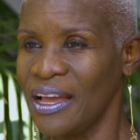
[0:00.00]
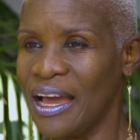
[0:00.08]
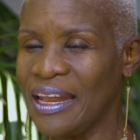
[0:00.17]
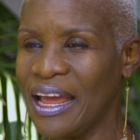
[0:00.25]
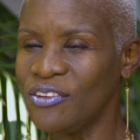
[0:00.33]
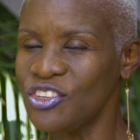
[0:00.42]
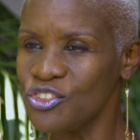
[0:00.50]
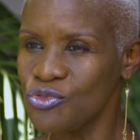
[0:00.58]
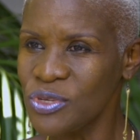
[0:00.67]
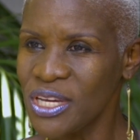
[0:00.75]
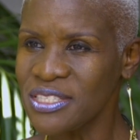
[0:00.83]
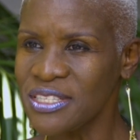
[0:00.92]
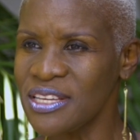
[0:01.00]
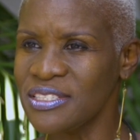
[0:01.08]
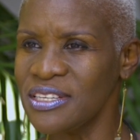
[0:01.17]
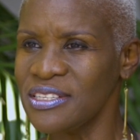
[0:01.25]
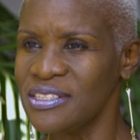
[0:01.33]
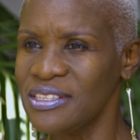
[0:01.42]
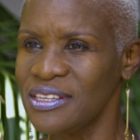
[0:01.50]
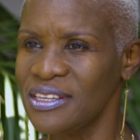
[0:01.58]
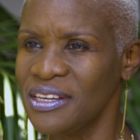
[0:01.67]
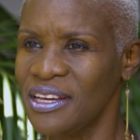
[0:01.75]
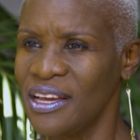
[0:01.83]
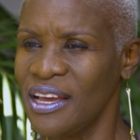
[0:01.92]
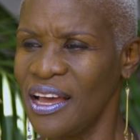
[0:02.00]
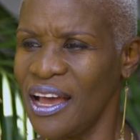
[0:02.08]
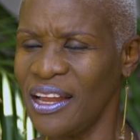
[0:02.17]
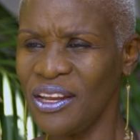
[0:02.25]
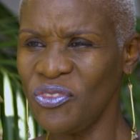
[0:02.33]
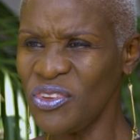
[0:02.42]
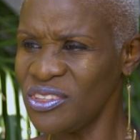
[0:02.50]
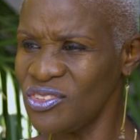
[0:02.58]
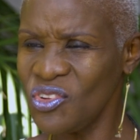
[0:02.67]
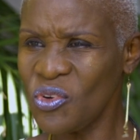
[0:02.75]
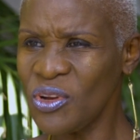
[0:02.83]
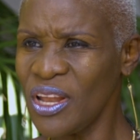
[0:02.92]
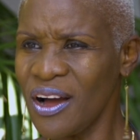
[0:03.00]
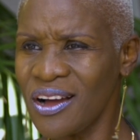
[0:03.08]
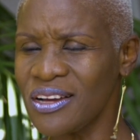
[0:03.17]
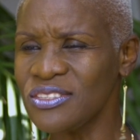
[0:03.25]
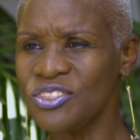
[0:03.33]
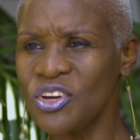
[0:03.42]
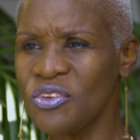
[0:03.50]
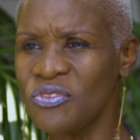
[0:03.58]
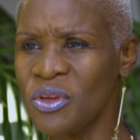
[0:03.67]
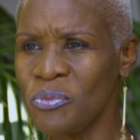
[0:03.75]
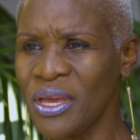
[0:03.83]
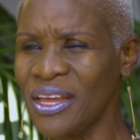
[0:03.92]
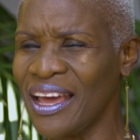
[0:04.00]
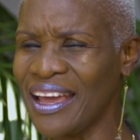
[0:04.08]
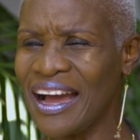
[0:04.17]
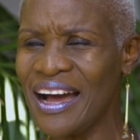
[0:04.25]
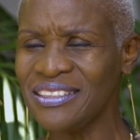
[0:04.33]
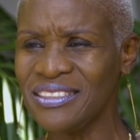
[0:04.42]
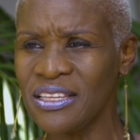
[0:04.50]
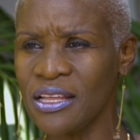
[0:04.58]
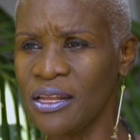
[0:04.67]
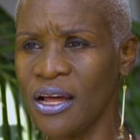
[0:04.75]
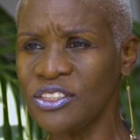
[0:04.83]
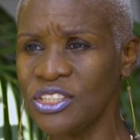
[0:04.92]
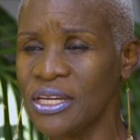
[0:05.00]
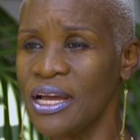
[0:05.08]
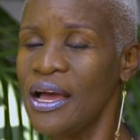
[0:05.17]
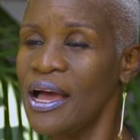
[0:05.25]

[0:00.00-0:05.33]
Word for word: and I just reassess it and if it's no longer serving me and I can't see the logic,